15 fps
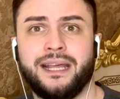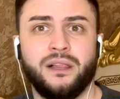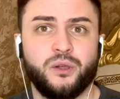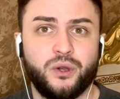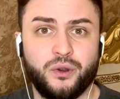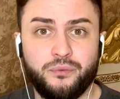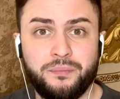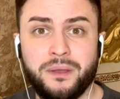a
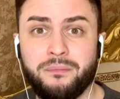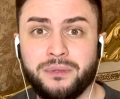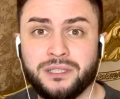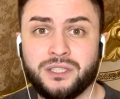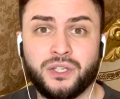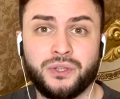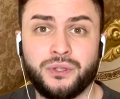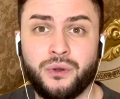lot of people
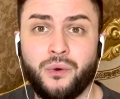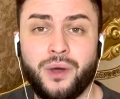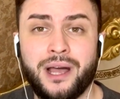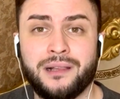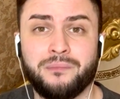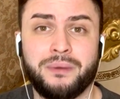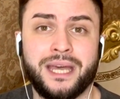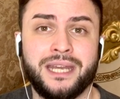don't know
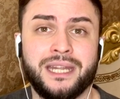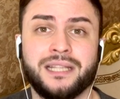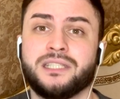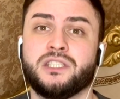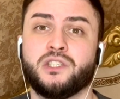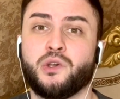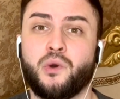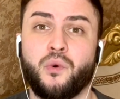Albanian,
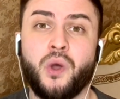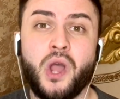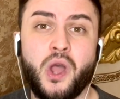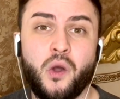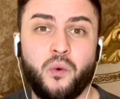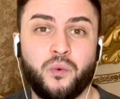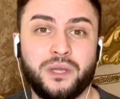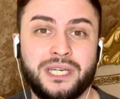so
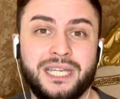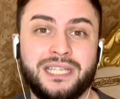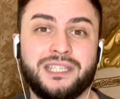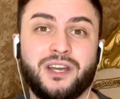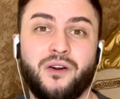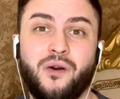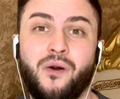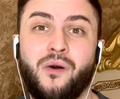we
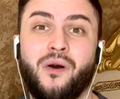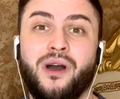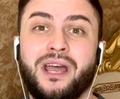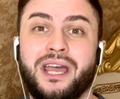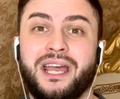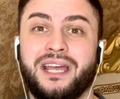need or